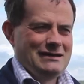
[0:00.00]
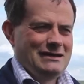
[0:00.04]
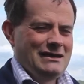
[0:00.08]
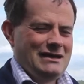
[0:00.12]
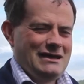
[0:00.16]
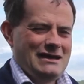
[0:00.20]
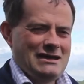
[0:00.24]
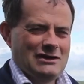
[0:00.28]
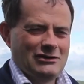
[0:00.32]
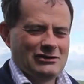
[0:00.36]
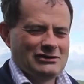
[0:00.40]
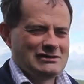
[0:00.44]

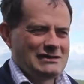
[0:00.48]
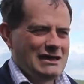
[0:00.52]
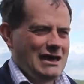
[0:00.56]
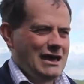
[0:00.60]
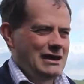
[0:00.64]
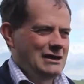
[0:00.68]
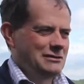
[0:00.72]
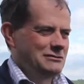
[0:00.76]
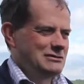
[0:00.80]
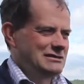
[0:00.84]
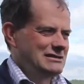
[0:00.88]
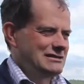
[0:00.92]
8 or
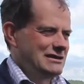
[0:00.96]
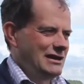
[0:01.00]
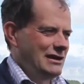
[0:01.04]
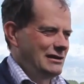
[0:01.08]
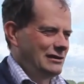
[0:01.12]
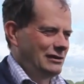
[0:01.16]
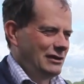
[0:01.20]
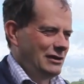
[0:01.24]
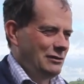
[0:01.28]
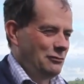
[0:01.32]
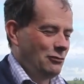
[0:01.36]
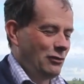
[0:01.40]
10 I was
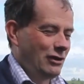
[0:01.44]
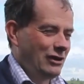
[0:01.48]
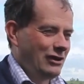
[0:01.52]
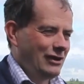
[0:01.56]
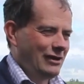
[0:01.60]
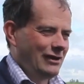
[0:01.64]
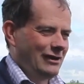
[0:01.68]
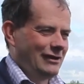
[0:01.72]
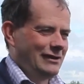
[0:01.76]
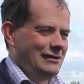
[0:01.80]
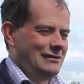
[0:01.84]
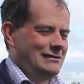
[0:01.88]
certainly
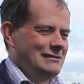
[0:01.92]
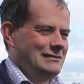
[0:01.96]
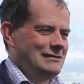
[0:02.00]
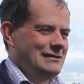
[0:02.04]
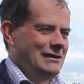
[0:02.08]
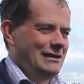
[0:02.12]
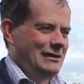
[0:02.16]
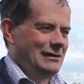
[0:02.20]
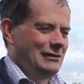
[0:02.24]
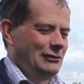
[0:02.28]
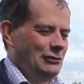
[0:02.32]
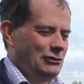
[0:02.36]
working
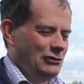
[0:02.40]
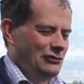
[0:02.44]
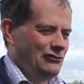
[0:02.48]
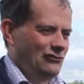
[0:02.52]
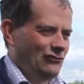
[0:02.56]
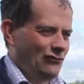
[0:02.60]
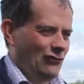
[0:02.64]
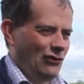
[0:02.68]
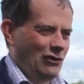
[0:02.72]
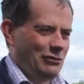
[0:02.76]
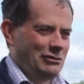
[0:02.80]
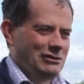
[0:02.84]
and looking
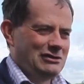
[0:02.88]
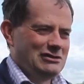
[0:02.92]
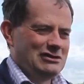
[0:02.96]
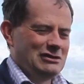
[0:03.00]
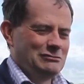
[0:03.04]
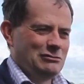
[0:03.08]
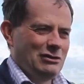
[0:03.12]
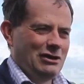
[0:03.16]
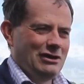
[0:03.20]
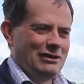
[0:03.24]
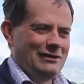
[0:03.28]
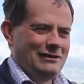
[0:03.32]
forward to
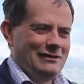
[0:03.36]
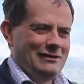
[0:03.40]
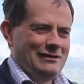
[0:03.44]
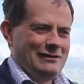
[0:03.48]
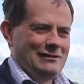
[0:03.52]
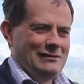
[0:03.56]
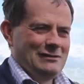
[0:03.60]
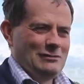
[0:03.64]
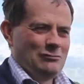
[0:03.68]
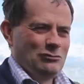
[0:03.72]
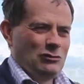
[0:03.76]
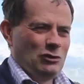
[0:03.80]
my
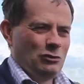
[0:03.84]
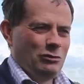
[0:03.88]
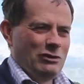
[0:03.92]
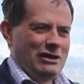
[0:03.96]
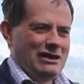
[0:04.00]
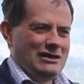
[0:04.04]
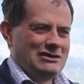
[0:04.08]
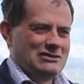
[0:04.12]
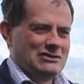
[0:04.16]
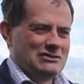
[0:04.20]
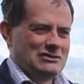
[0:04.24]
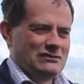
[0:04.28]

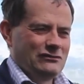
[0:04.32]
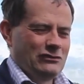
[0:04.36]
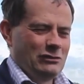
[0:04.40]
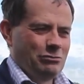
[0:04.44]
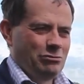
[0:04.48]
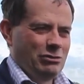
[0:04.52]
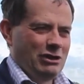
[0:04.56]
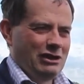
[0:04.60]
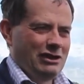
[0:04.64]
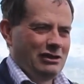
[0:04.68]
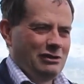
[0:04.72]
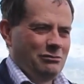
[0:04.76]
wages for
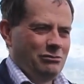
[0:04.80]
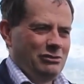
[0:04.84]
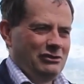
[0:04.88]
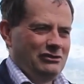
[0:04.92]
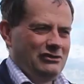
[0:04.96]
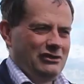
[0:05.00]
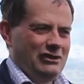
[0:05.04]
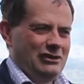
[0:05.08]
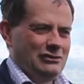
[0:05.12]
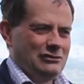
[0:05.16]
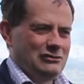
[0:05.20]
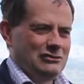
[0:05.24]
picking
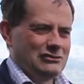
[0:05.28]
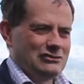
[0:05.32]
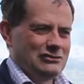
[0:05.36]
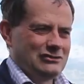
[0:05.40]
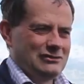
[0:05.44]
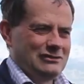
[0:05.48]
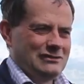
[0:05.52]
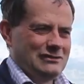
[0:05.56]
potatoes.